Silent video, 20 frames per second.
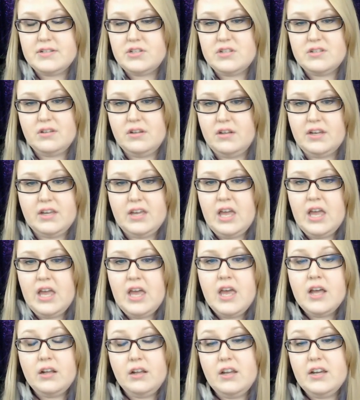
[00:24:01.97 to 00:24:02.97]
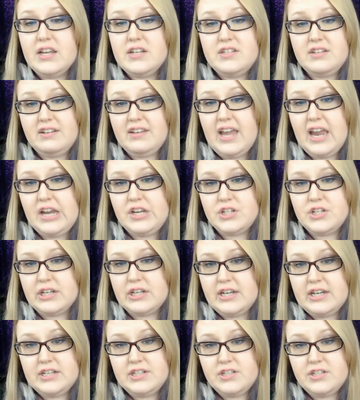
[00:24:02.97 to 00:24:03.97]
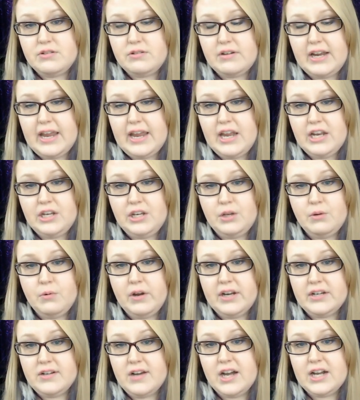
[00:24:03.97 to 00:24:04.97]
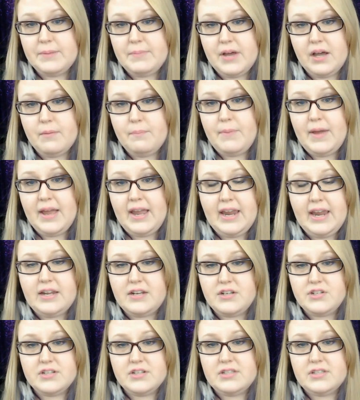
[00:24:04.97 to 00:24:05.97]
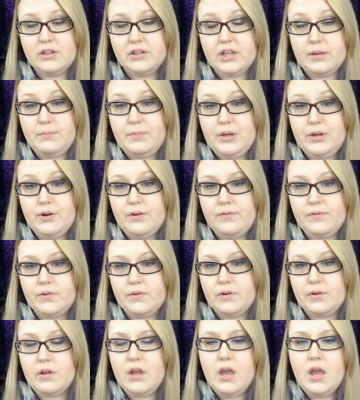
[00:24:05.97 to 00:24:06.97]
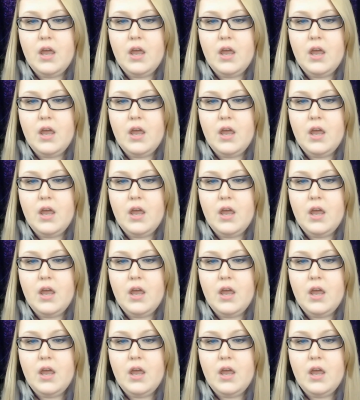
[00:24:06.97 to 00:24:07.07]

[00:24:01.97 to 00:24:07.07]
Just look look into geisha history and you want to talk about pain just to look beautiful.